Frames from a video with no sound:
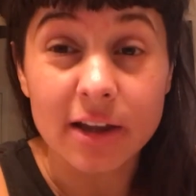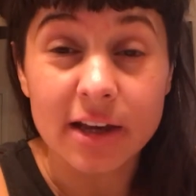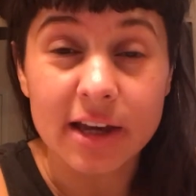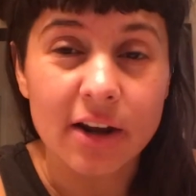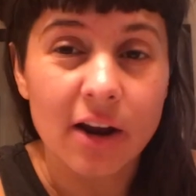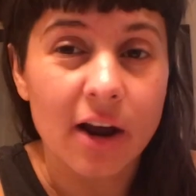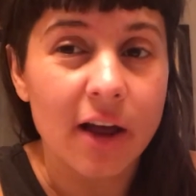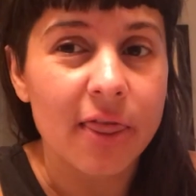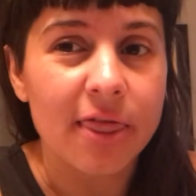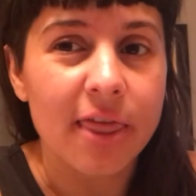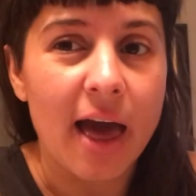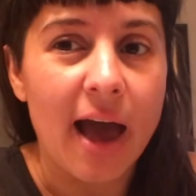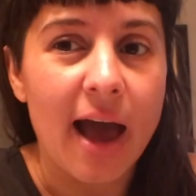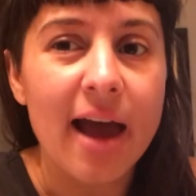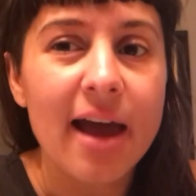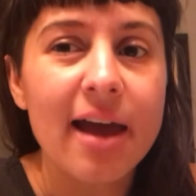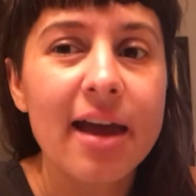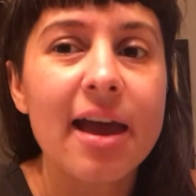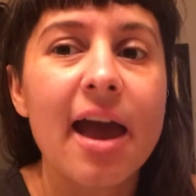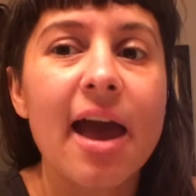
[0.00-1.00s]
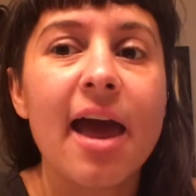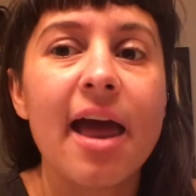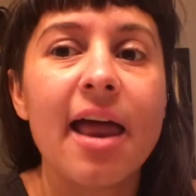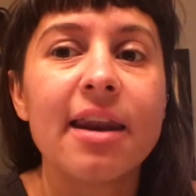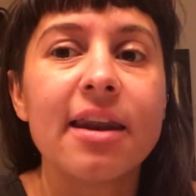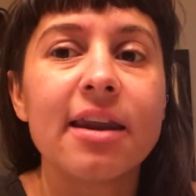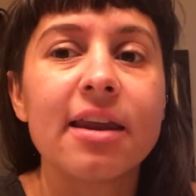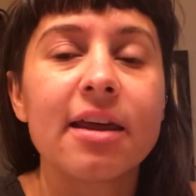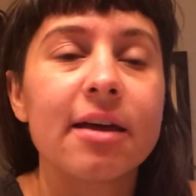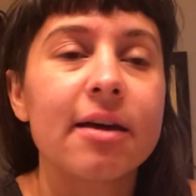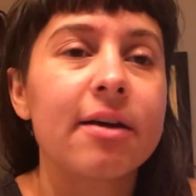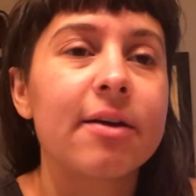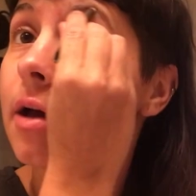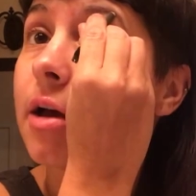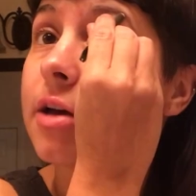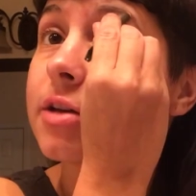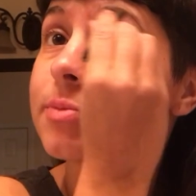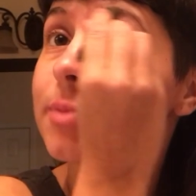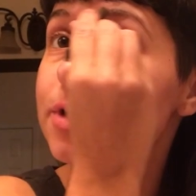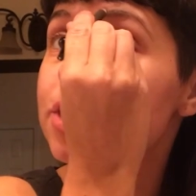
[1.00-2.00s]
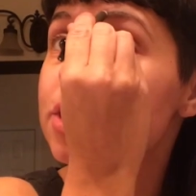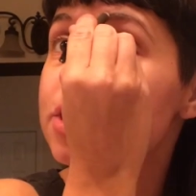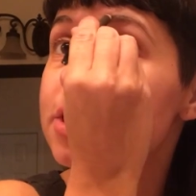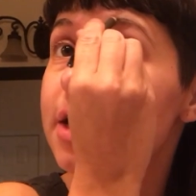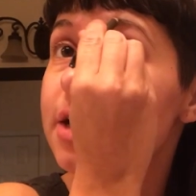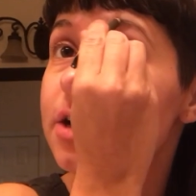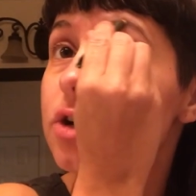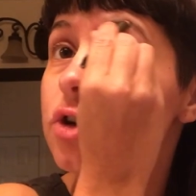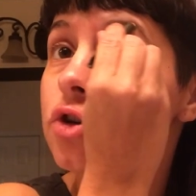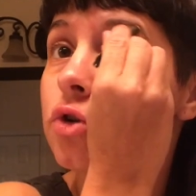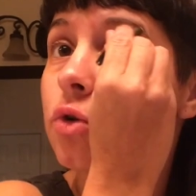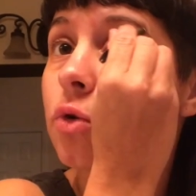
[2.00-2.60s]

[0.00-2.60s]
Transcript: in on that. And as much as I have